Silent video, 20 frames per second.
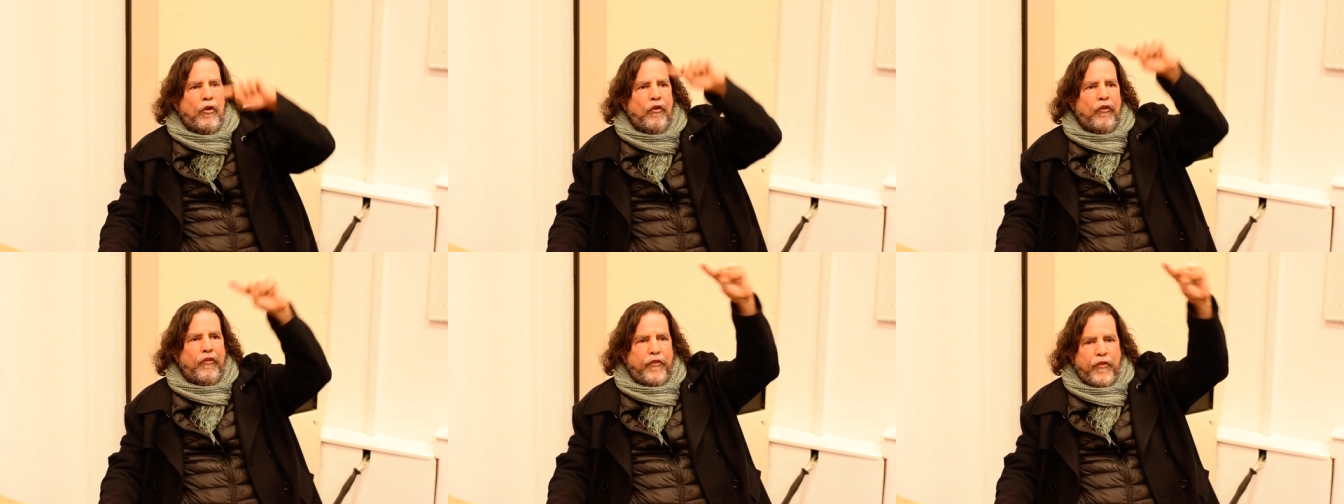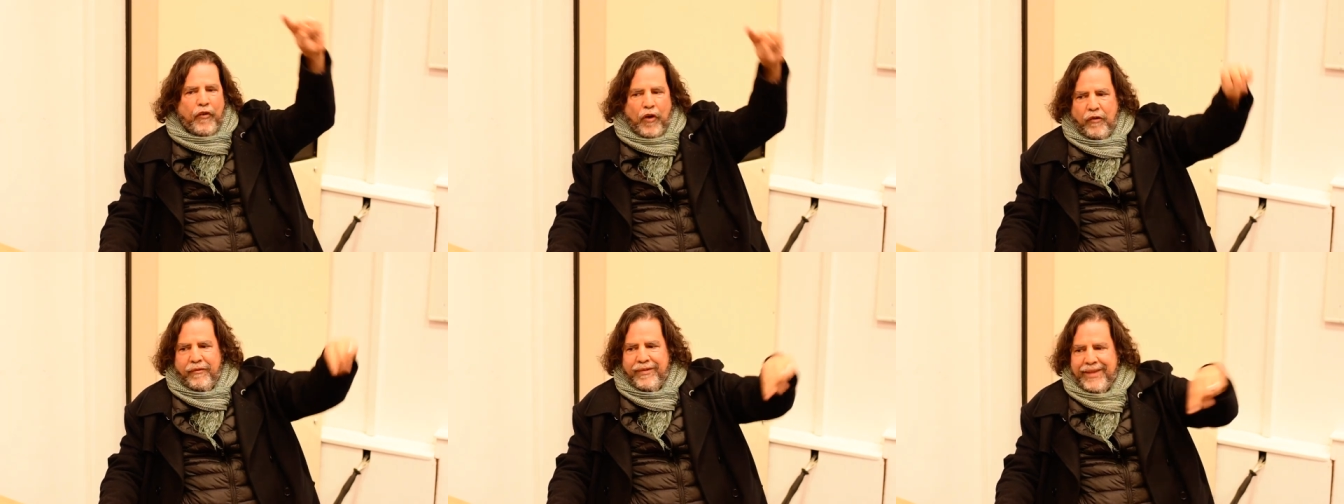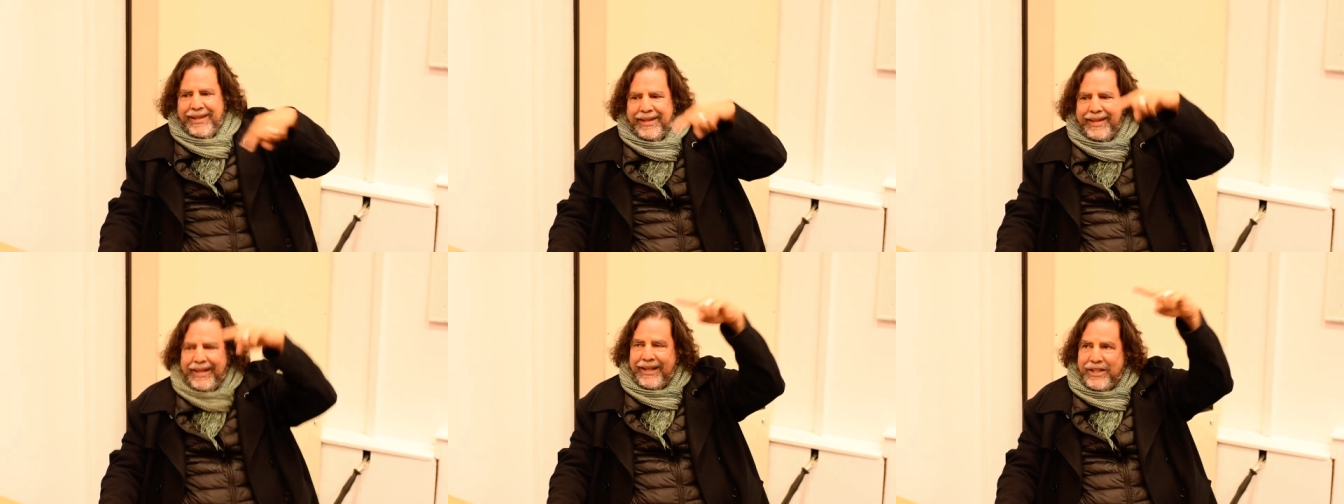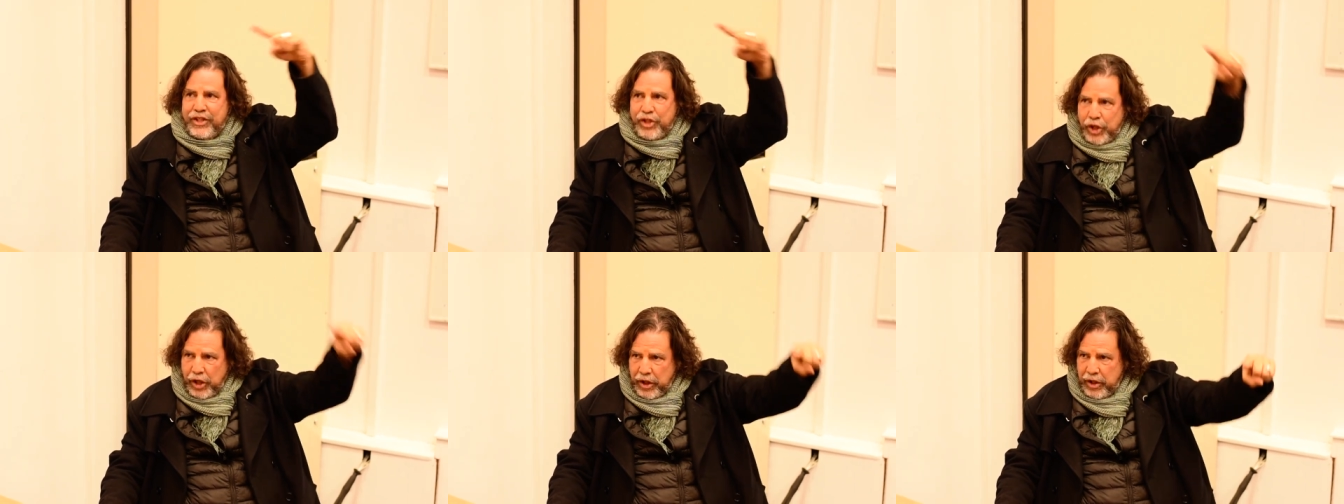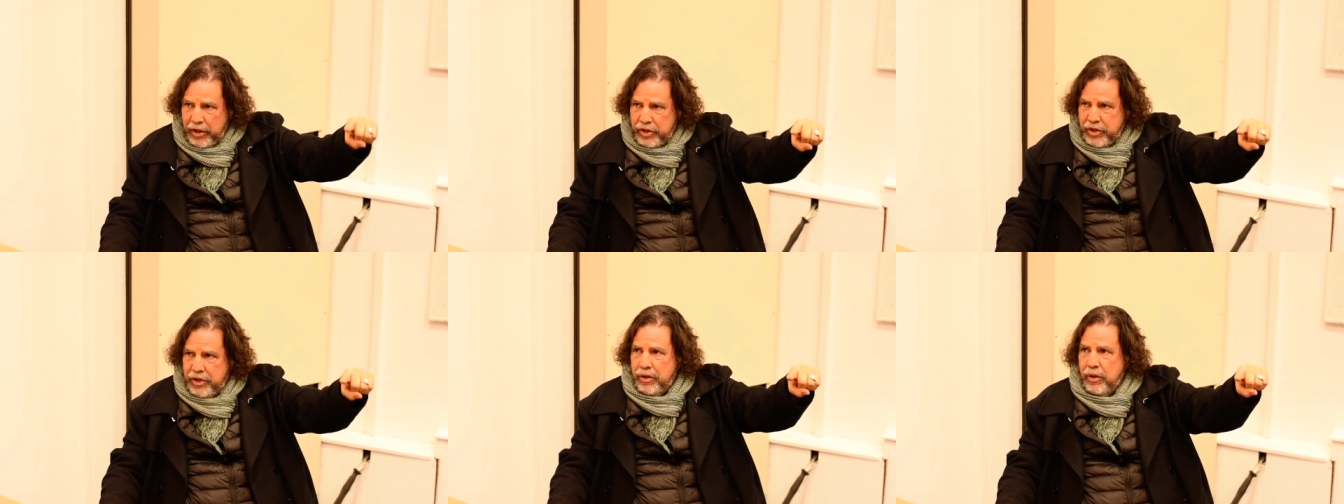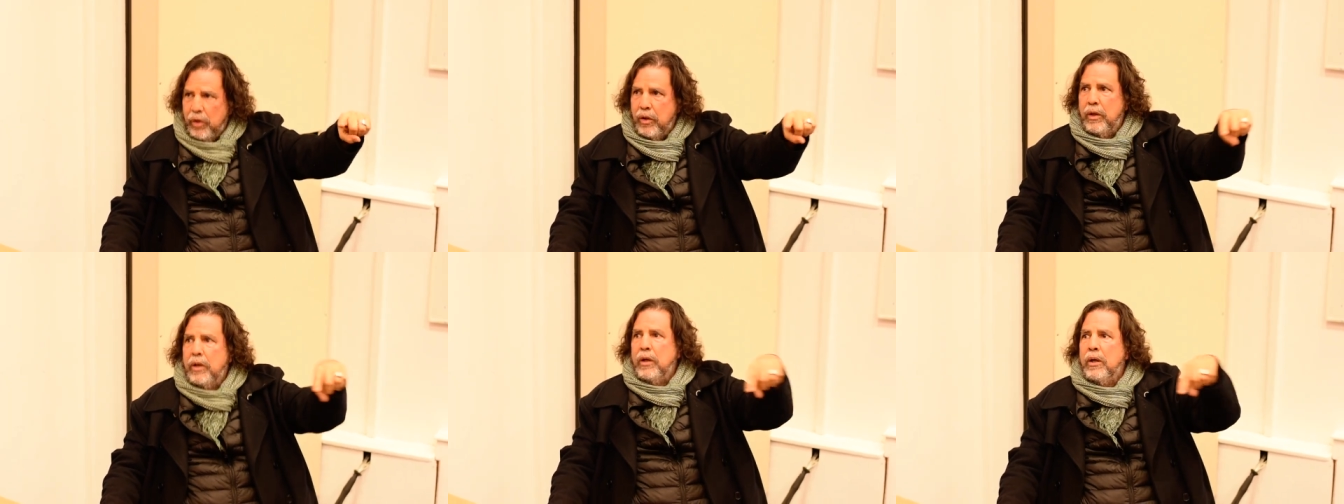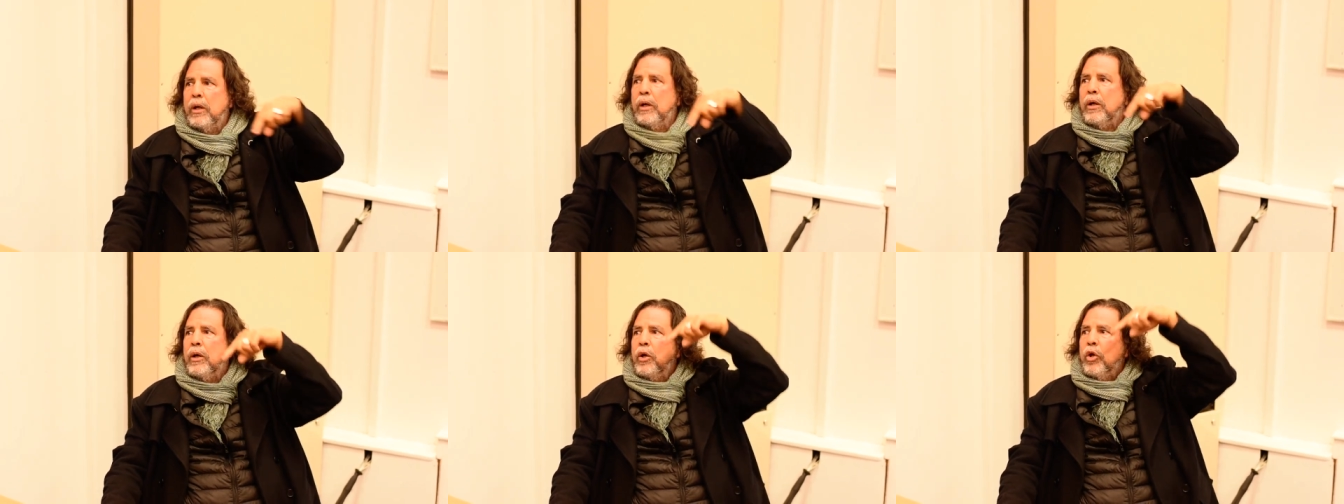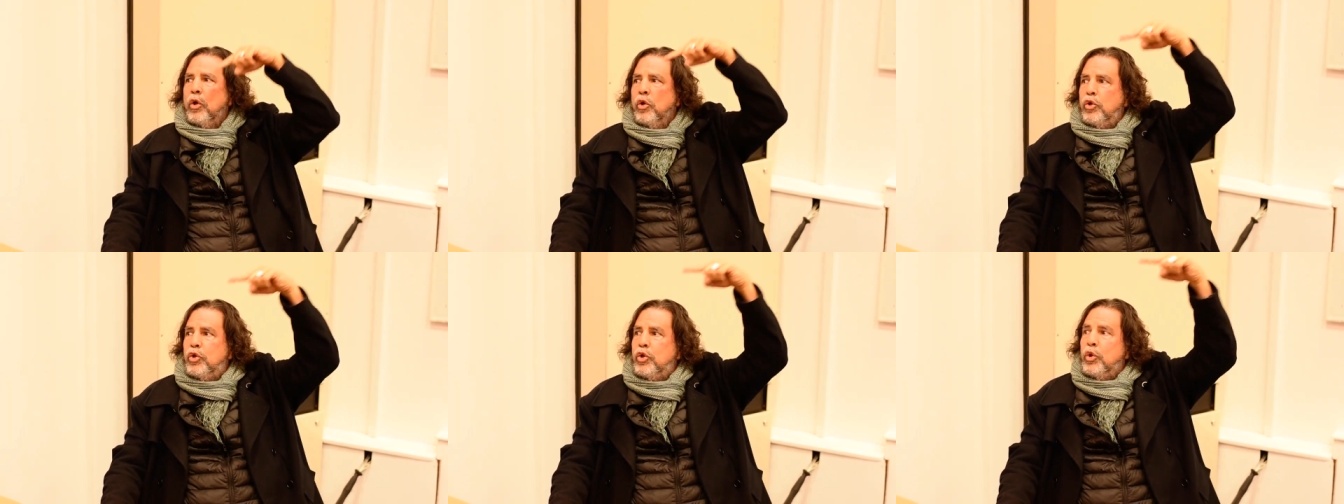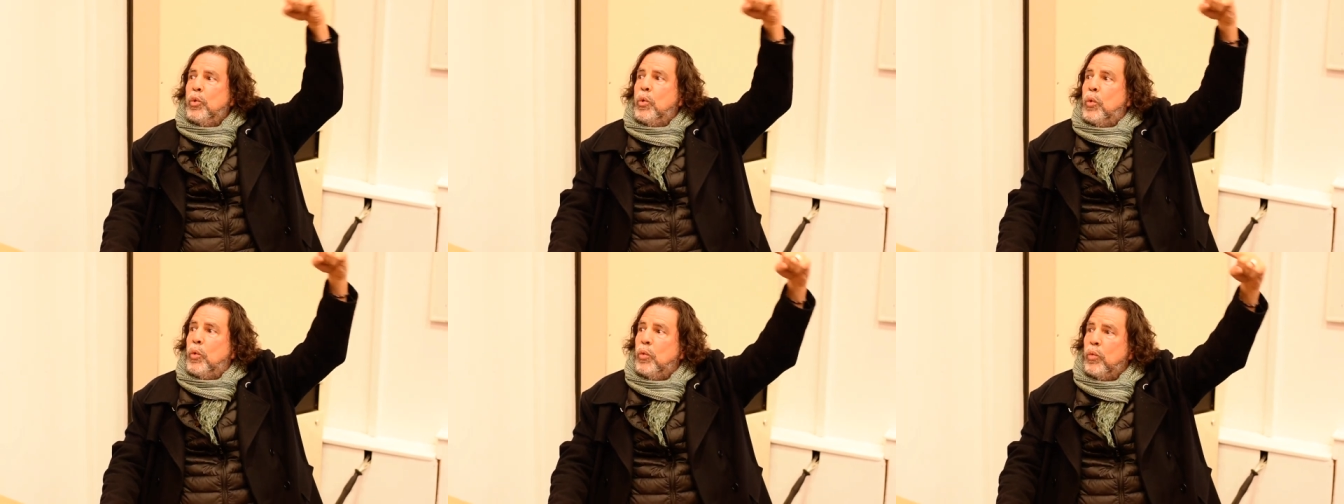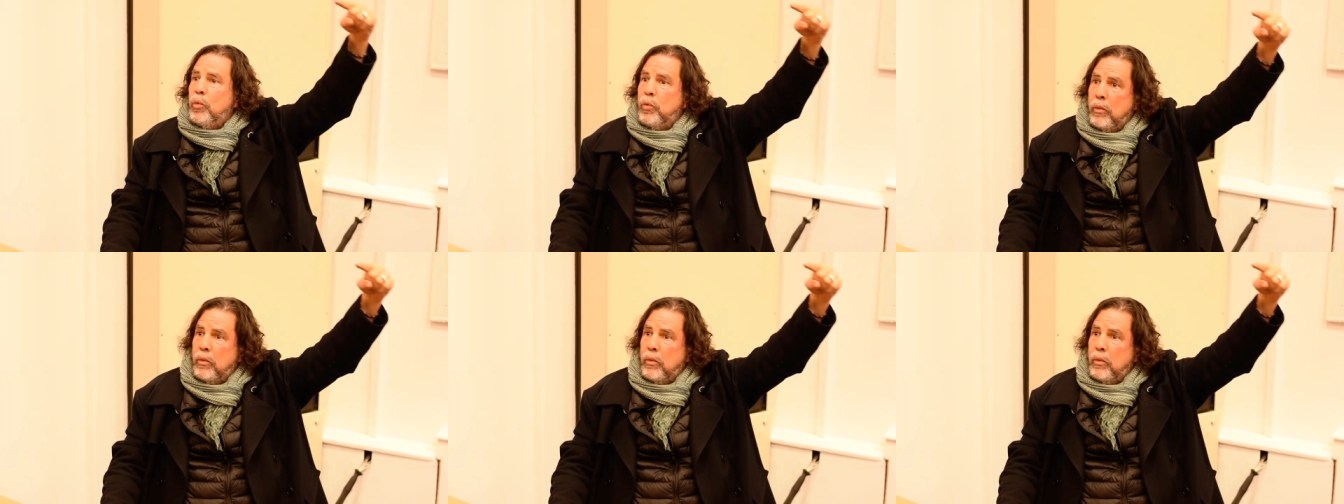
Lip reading: from the church to